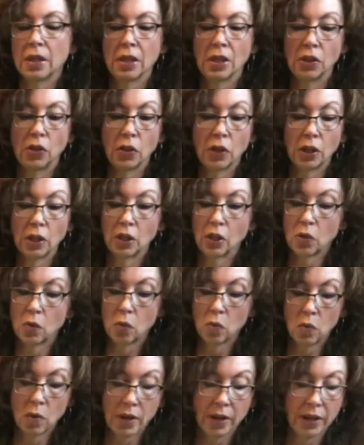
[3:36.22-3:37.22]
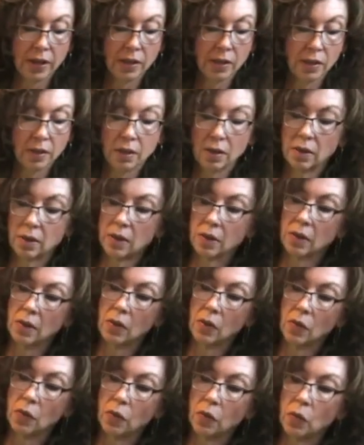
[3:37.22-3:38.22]
you're going to go one
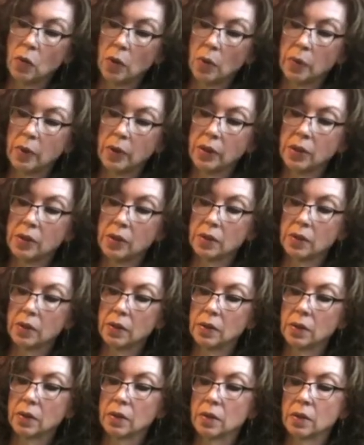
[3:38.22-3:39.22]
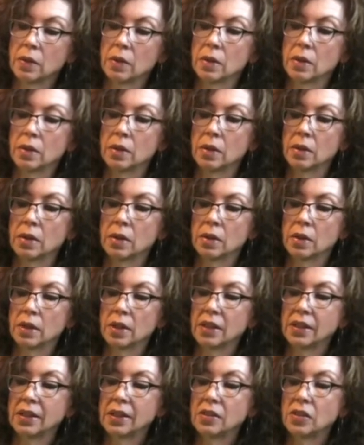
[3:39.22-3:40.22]
forward.
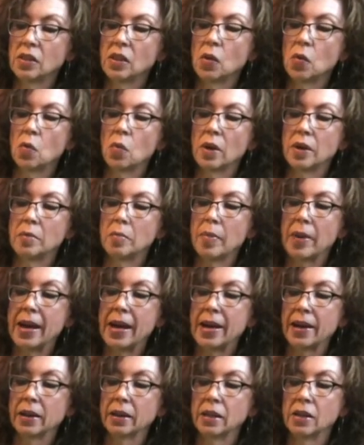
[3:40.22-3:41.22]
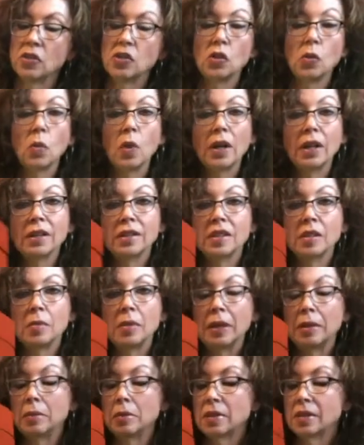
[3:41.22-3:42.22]
Let's go one back because you want it to be
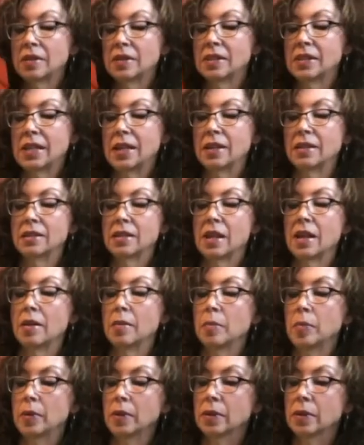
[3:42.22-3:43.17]
able to stand up.